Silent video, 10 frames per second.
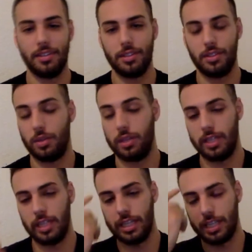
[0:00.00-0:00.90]
So th-
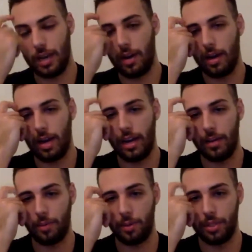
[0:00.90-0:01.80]
that's how I, would
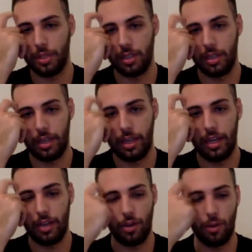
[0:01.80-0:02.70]
approach it.
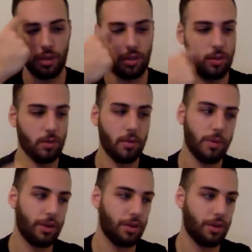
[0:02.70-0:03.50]
I, I don't know what you what your